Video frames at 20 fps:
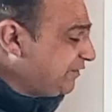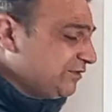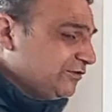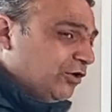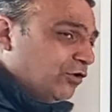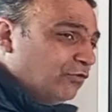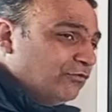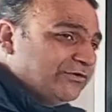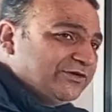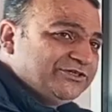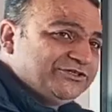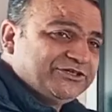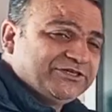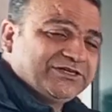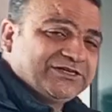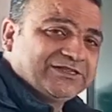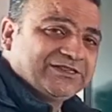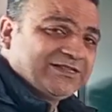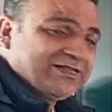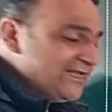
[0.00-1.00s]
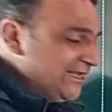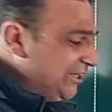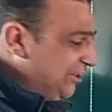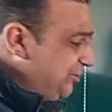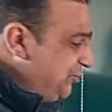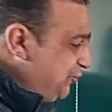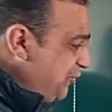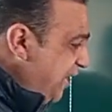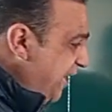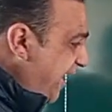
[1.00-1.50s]
with original
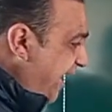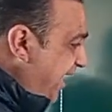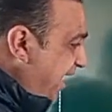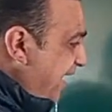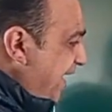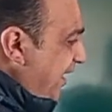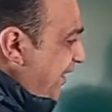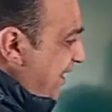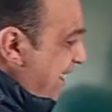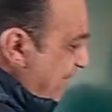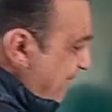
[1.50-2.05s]
j, they